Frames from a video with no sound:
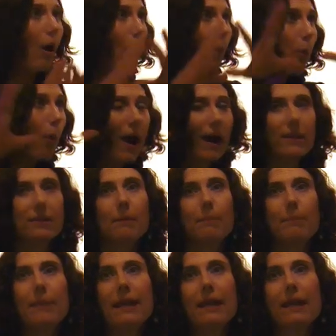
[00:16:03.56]
one
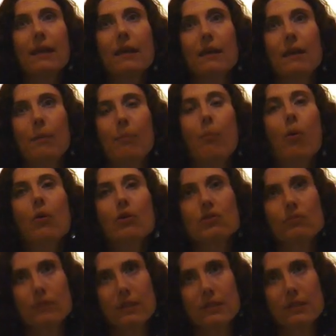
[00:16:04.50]
big
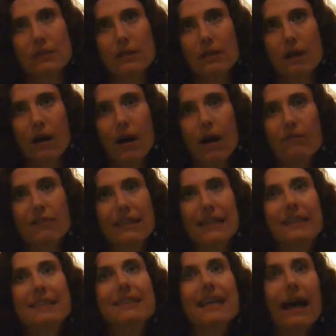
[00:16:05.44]
portrait of an
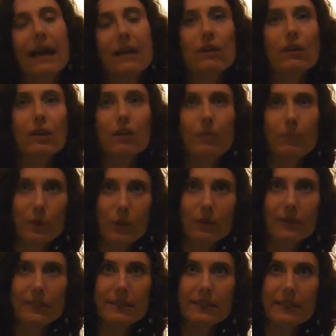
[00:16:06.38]
entire
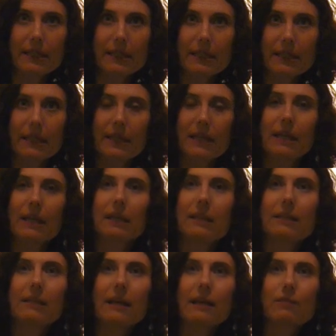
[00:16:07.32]
community
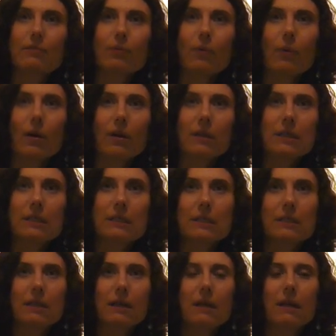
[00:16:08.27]
that was
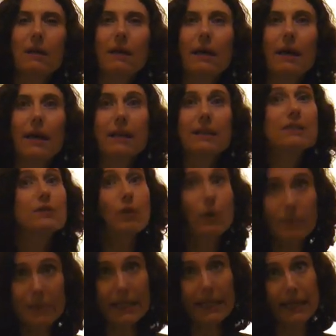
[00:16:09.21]

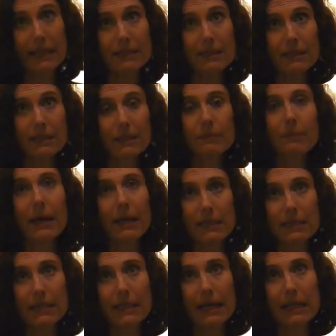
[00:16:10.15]
exterminated by
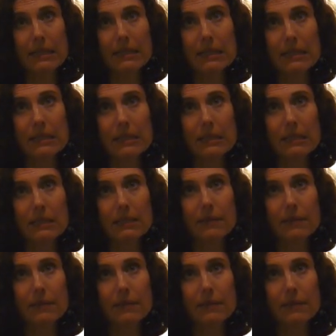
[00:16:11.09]
the Nazis.